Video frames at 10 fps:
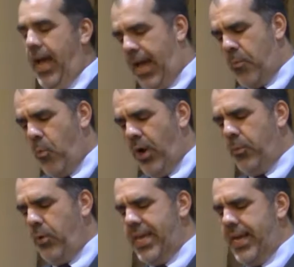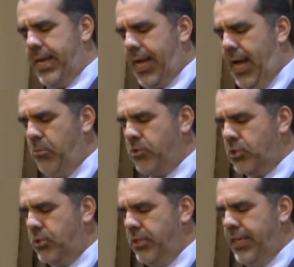And what we
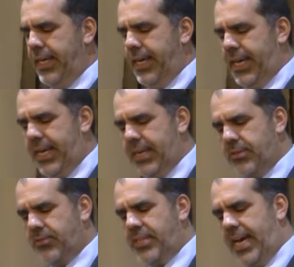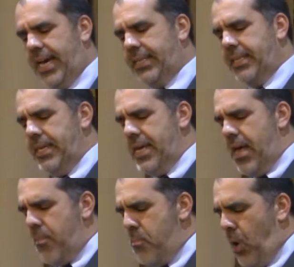encounter is
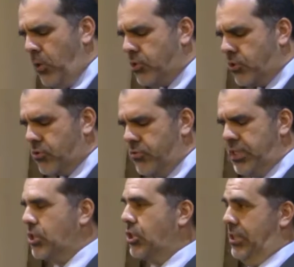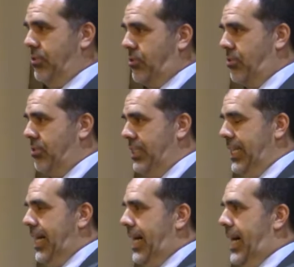that most Christians...
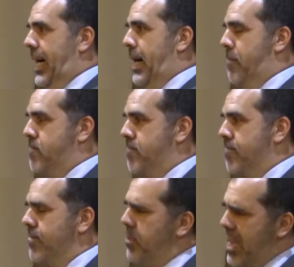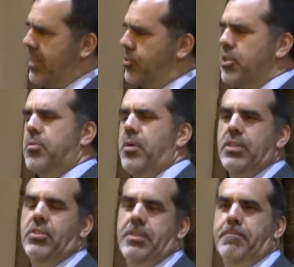Uh, Let me ask you a
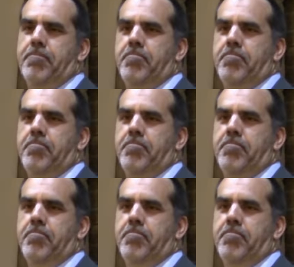question.